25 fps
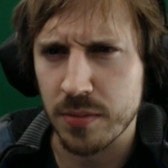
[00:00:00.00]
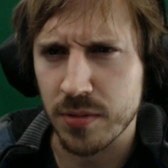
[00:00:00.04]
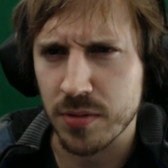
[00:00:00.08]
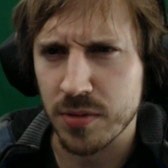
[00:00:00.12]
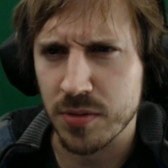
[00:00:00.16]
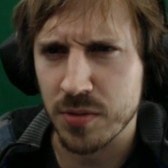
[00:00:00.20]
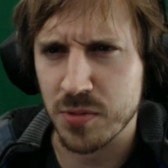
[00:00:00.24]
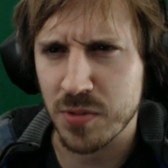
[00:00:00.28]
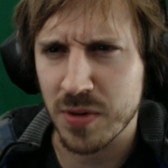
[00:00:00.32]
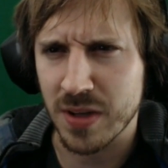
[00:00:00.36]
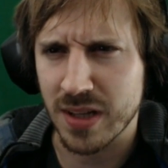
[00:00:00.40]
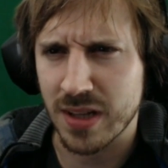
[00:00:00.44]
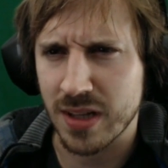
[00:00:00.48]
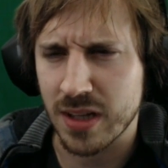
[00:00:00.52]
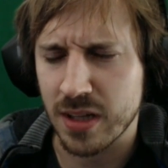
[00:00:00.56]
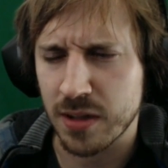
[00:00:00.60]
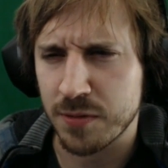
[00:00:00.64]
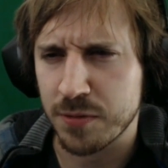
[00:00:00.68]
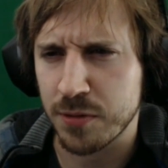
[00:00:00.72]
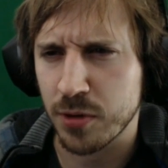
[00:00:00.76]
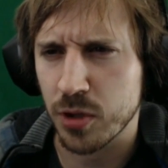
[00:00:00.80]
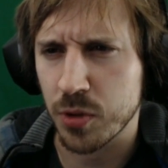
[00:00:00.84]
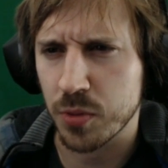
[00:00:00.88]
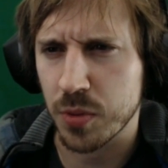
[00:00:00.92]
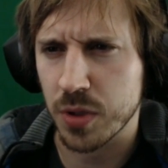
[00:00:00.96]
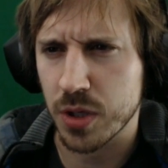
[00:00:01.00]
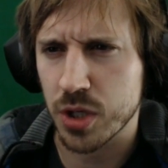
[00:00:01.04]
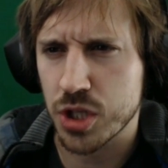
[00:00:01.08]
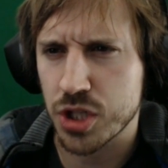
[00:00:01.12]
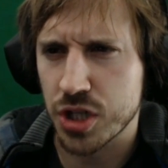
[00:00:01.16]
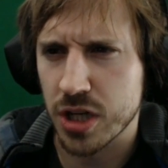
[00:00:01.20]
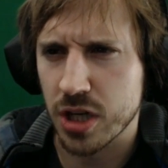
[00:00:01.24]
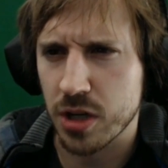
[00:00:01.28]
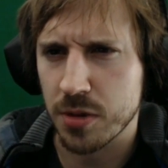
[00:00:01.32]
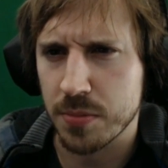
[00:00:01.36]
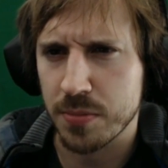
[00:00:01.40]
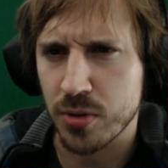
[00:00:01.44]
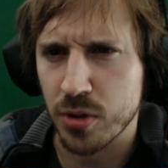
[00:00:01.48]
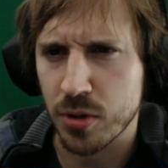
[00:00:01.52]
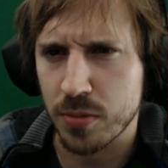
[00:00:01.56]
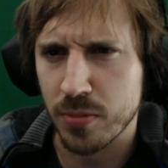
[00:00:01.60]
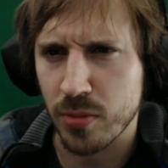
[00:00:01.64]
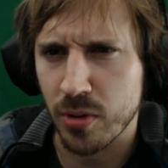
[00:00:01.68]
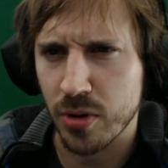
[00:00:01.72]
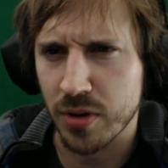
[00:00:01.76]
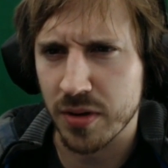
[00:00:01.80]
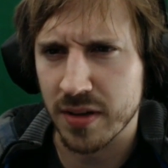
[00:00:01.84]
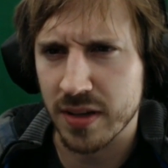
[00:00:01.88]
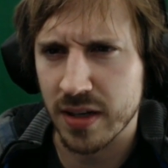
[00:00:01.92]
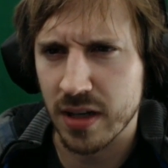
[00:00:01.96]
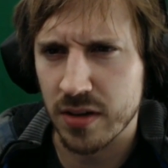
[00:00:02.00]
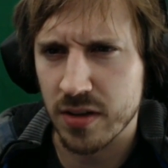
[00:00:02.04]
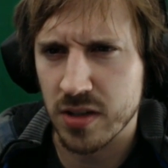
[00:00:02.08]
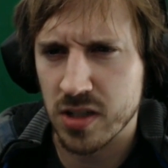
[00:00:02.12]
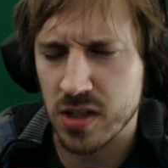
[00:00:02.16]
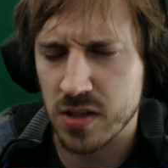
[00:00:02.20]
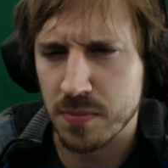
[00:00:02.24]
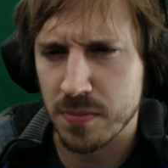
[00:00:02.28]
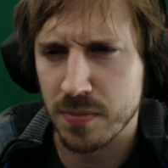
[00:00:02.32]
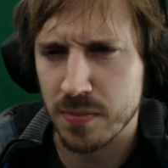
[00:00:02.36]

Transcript: The right click following share bookmark there. This is